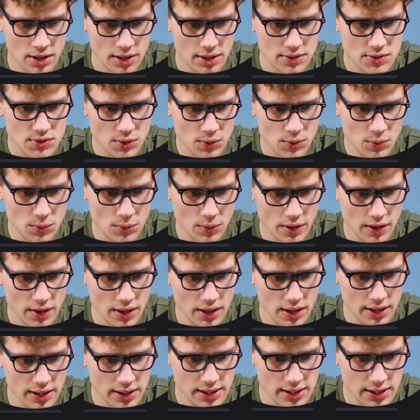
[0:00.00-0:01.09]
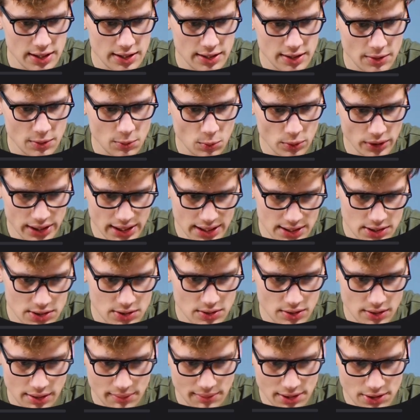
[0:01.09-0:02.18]
so I'm
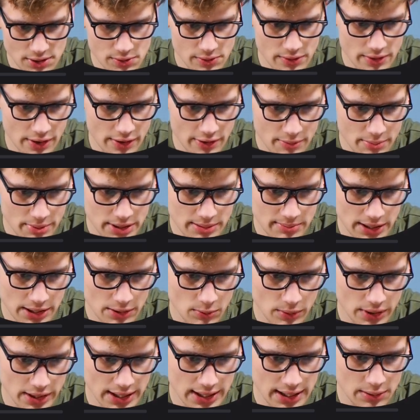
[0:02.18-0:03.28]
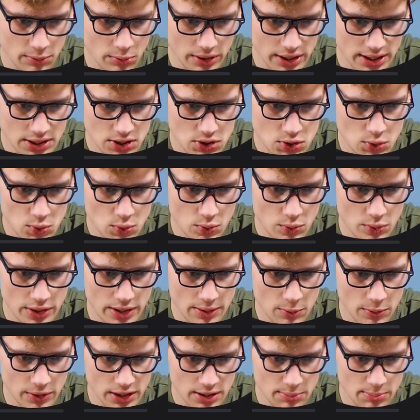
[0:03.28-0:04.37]
going to do another pre-made one, and we're going
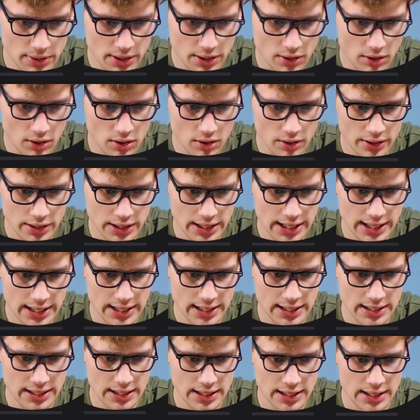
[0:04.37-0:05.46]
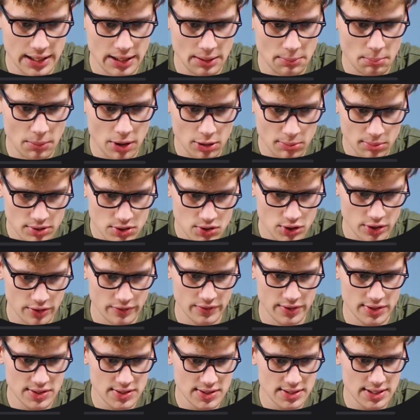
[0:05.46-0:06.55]
to put it on a marble
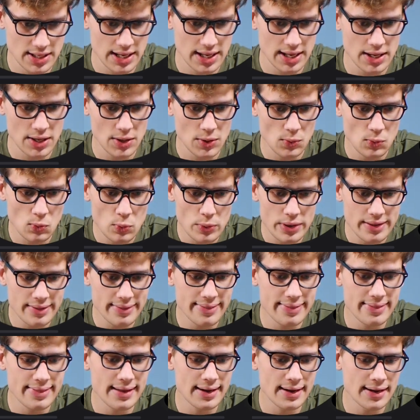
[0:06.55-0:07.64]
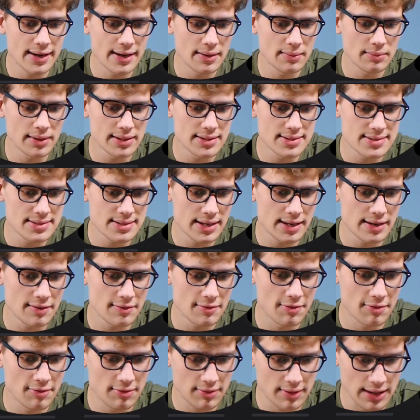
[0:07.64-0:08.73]
surface with let's say
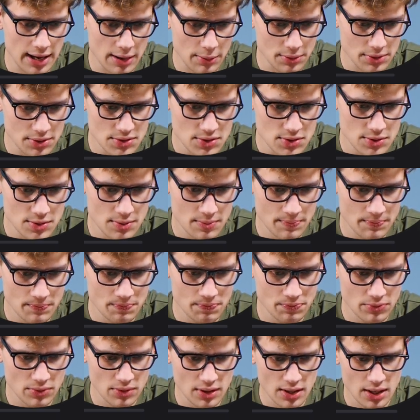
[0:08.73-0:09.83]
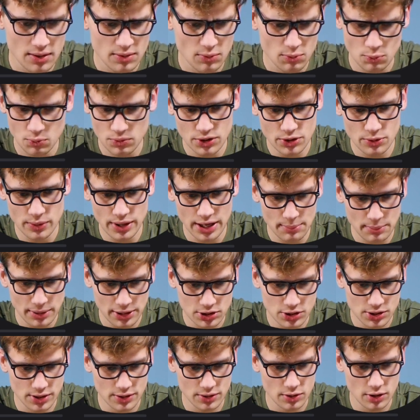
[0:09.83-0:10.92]
flowers. You know what? I'm
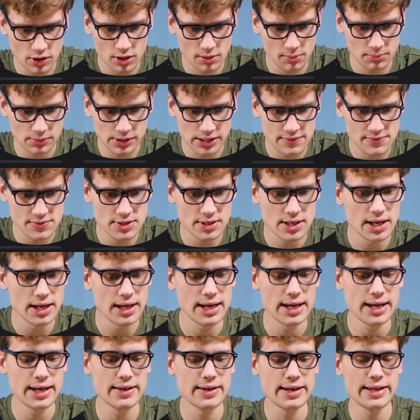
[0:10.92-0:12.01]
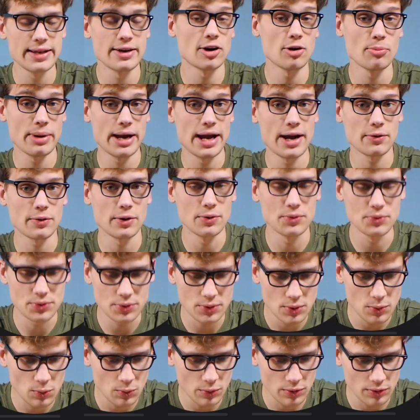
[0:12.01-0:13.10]
actually going to do autumn leaves, and then our
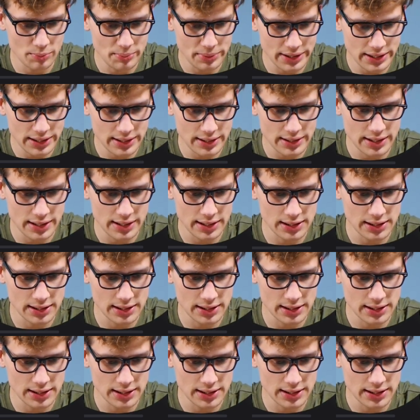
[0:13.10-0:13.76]
background will be